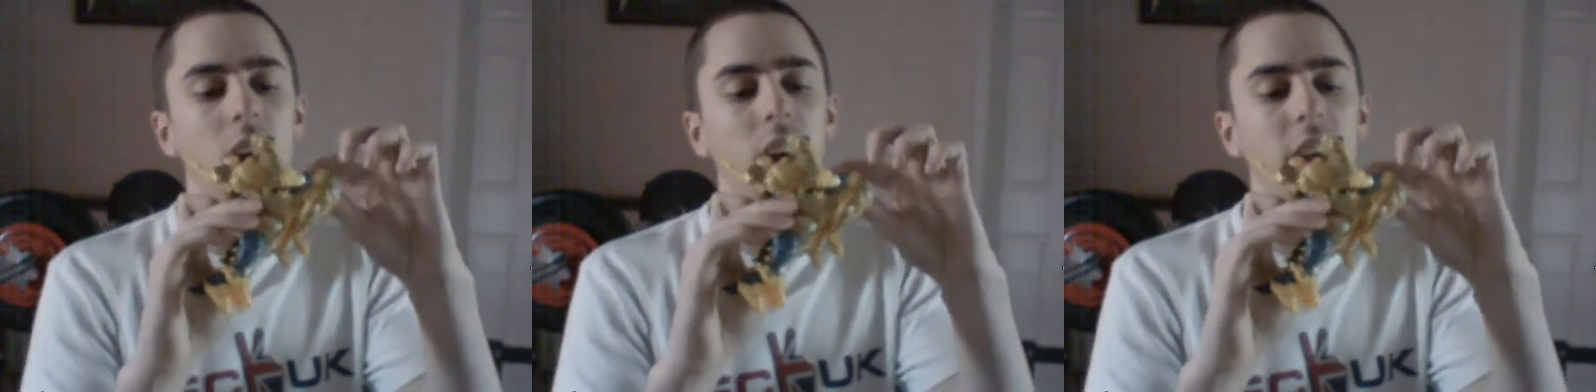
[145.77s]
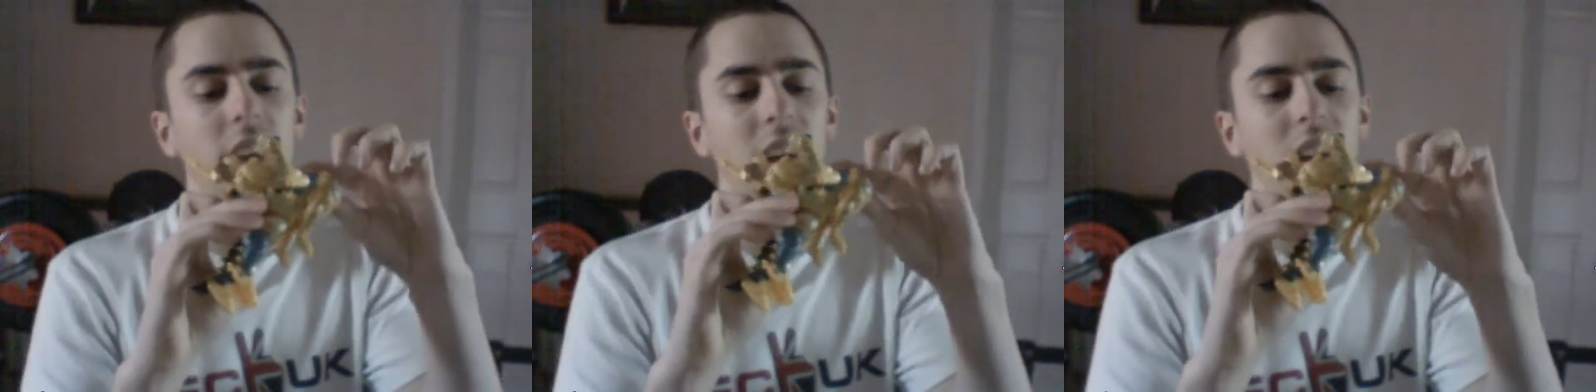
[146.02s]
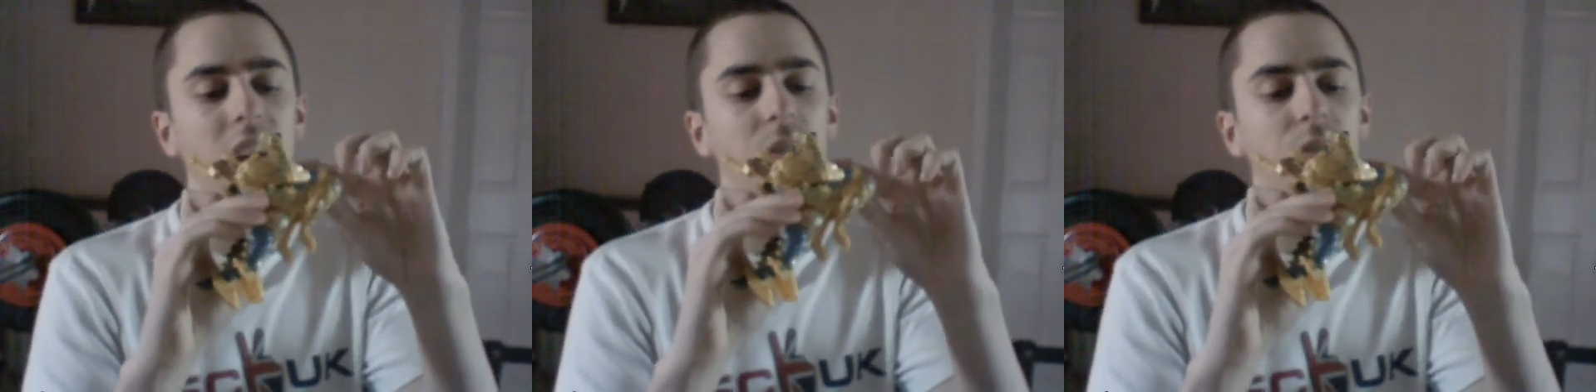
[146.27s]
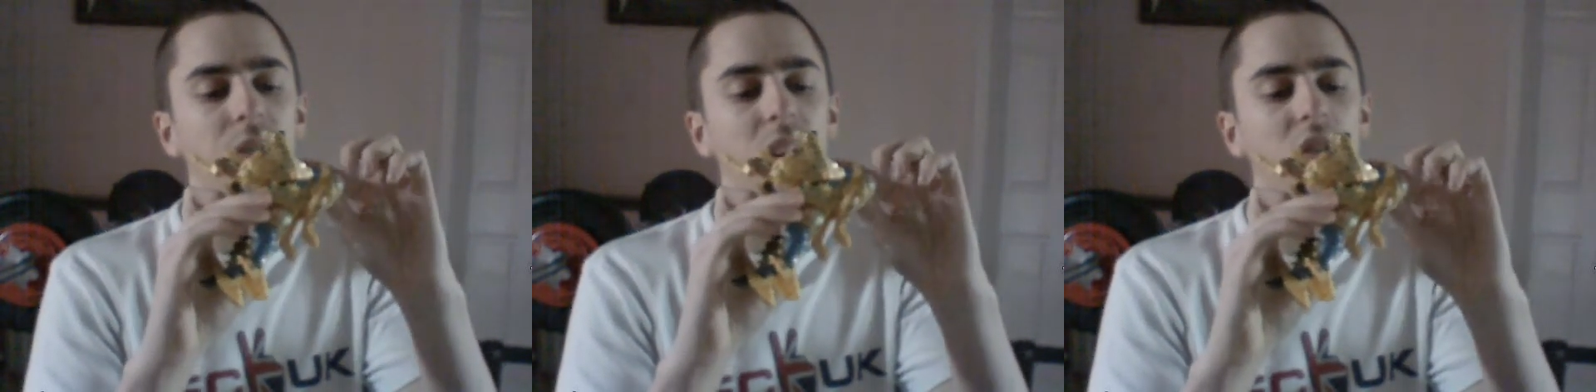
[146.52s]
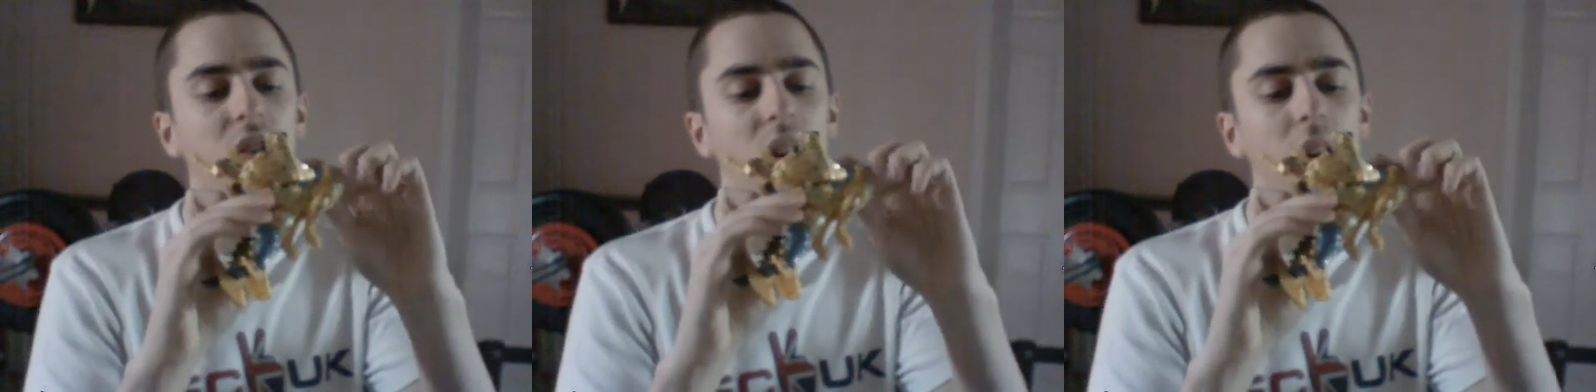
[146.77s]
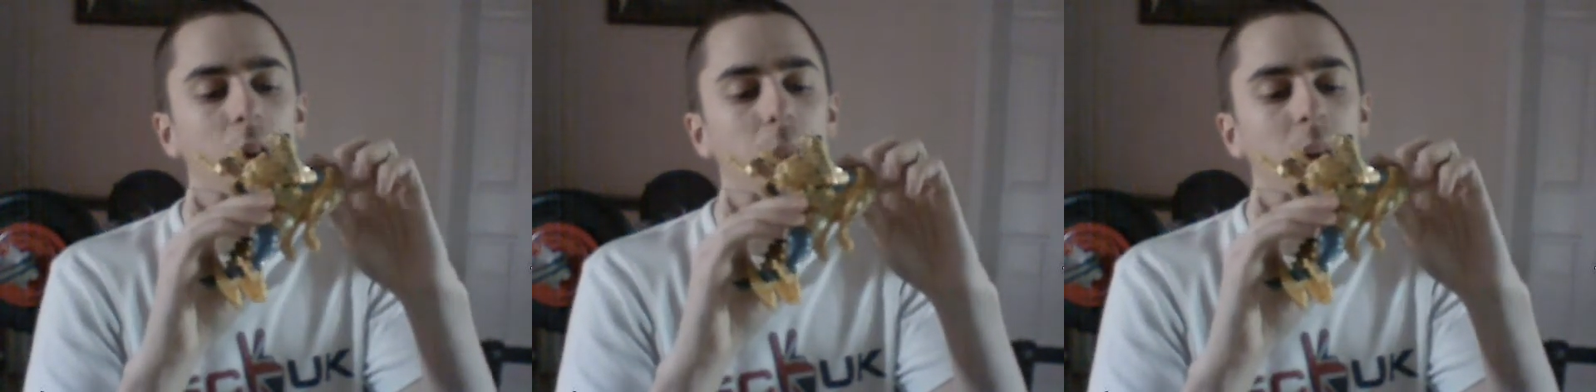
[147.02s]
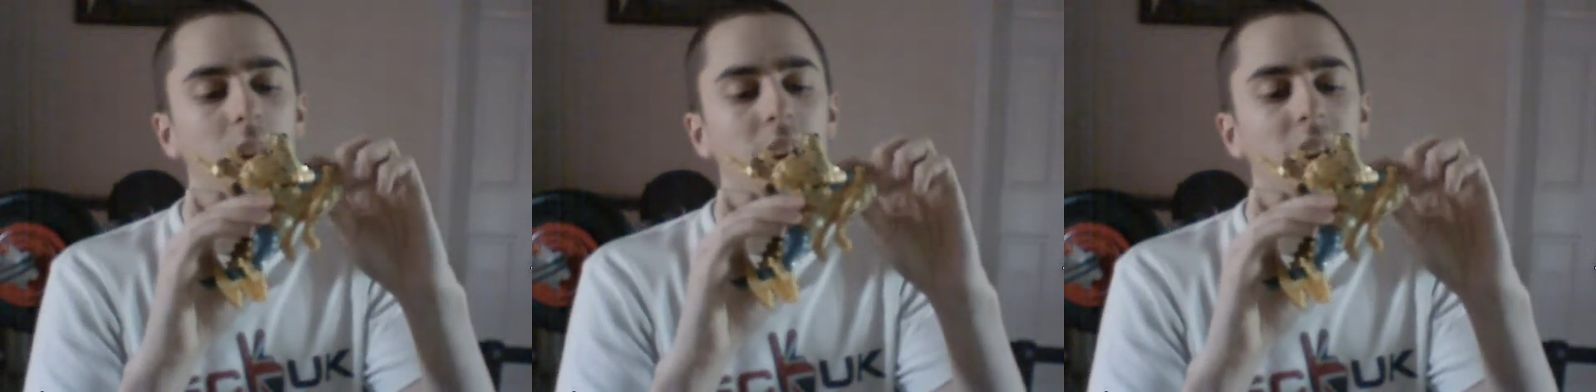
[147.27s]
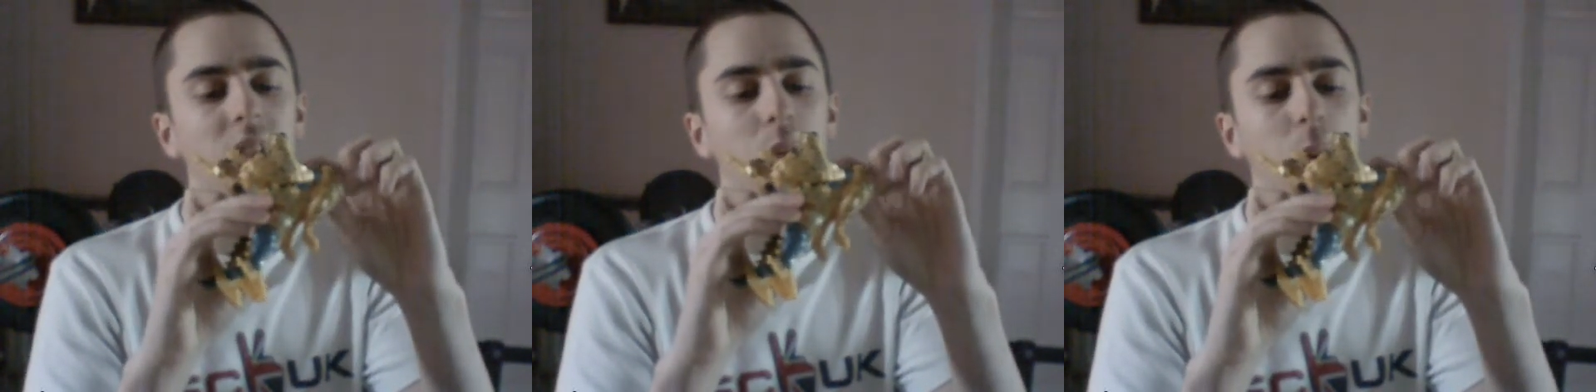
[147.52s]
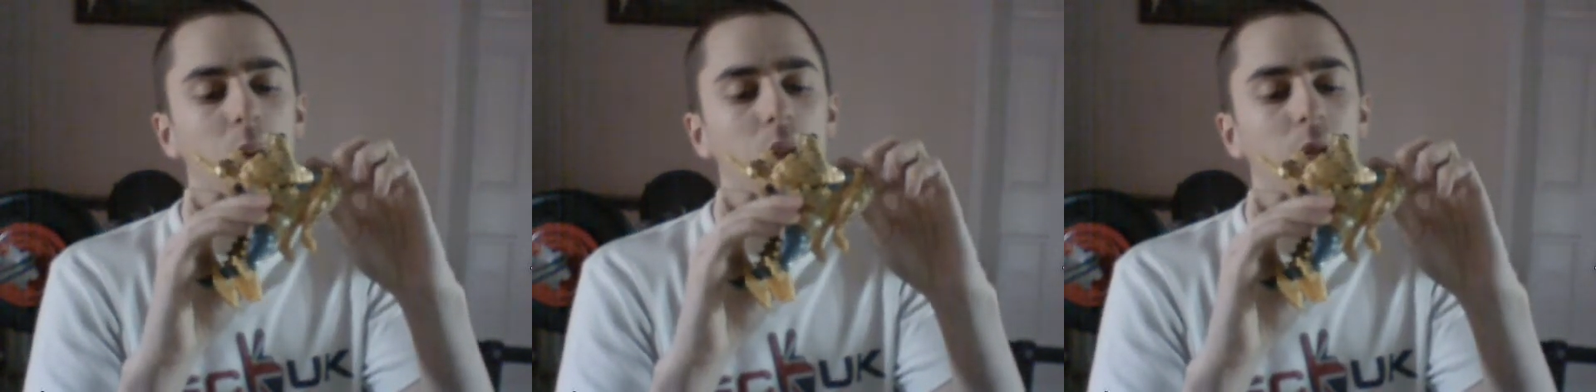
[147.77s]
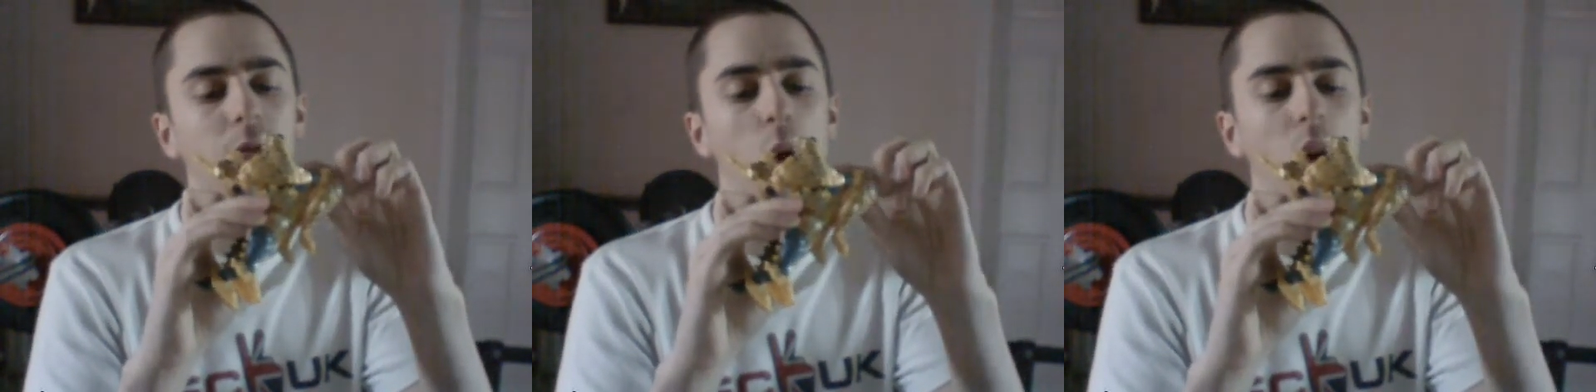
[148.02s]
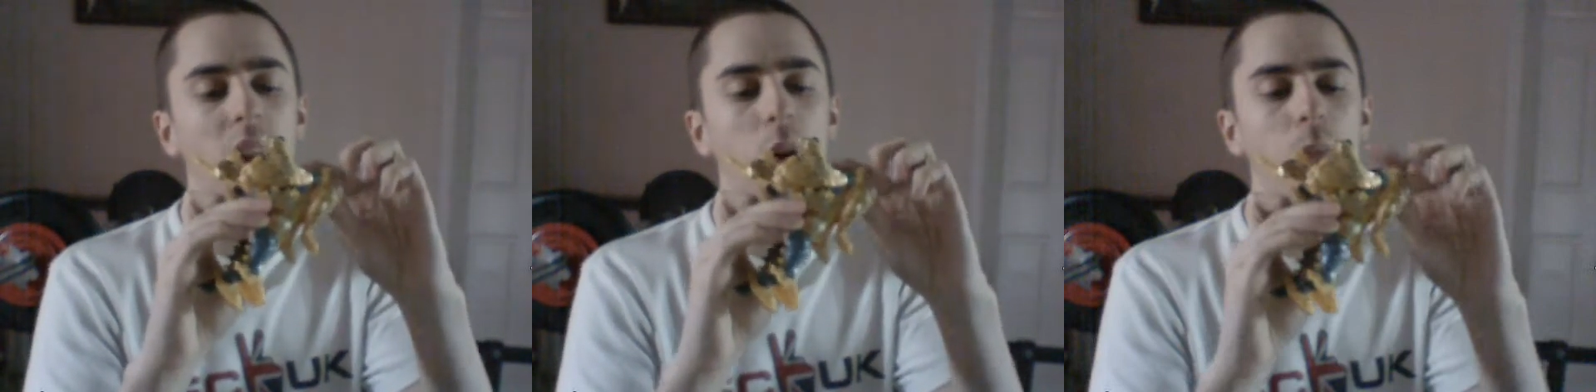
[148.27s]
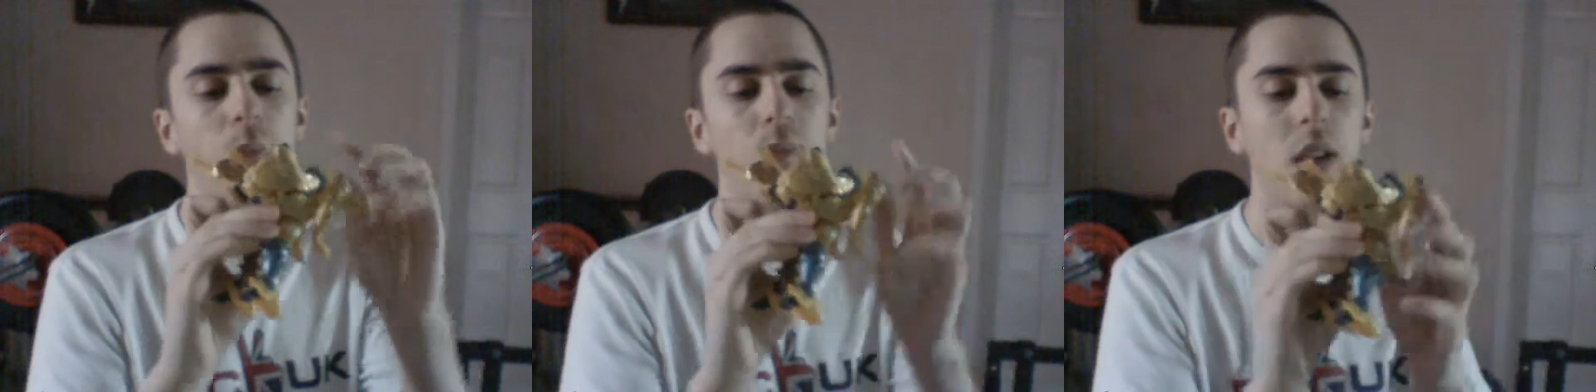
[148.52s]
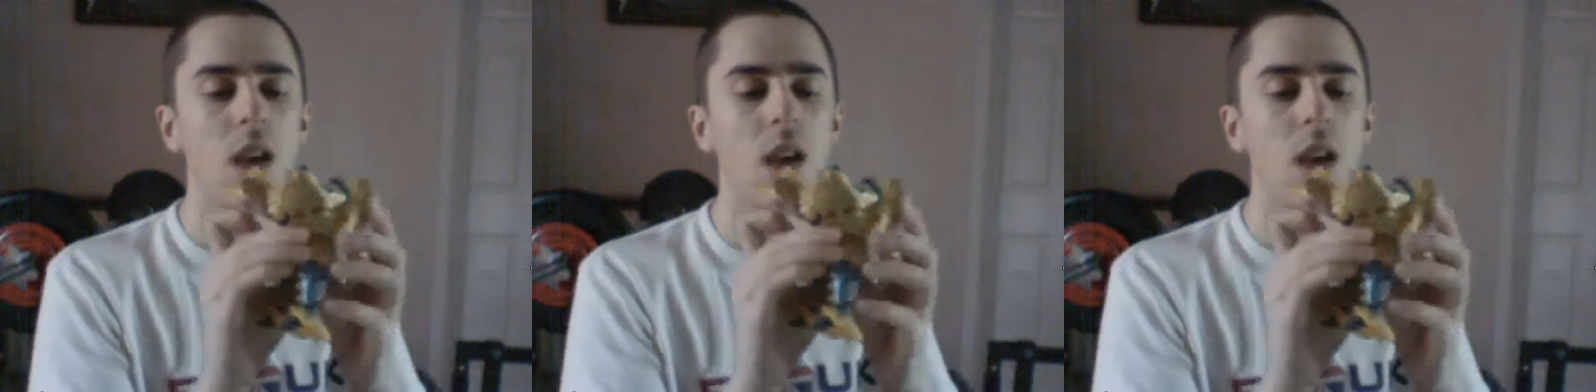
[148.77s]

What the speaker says: Again, it feels a little bit like it's about to fall out.